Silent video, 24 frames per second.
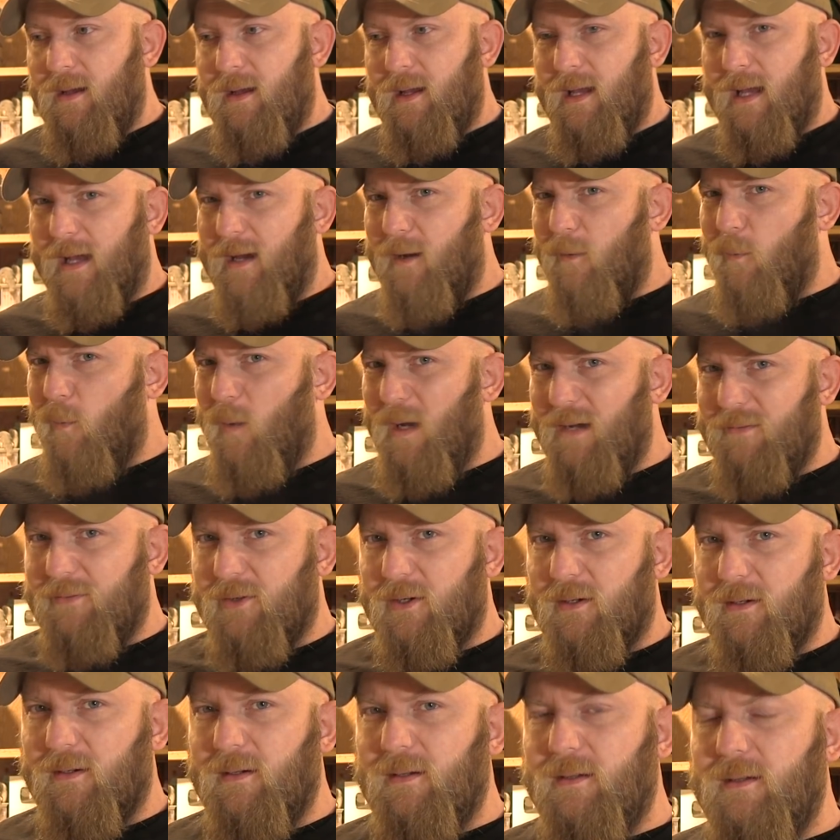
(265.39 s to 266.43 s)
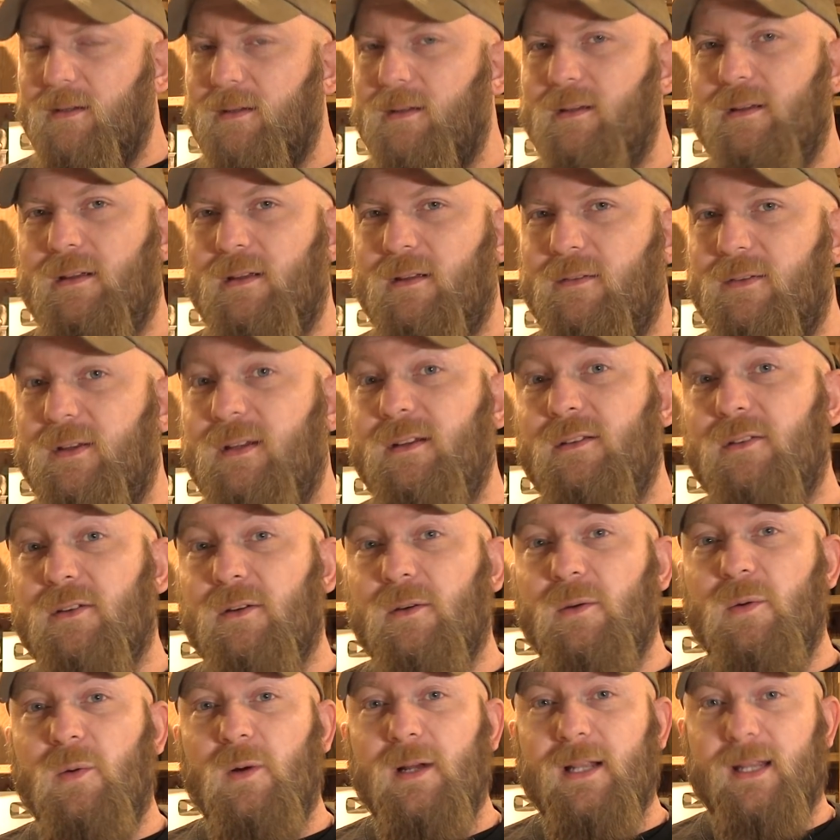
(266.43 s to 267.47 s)
However, if he's
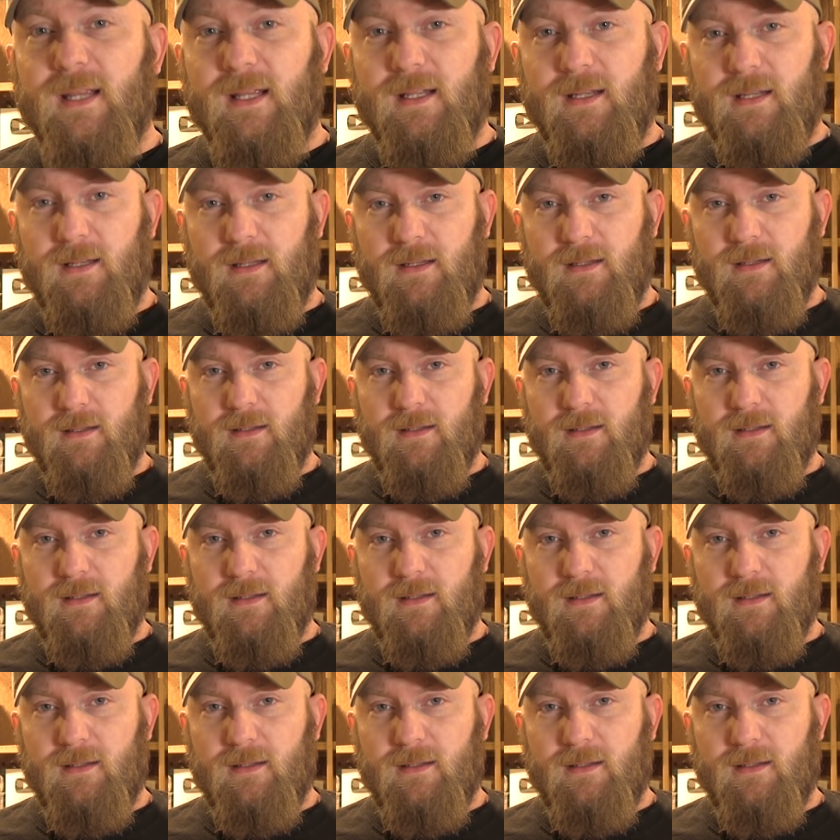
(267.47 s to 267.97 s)
acquitted,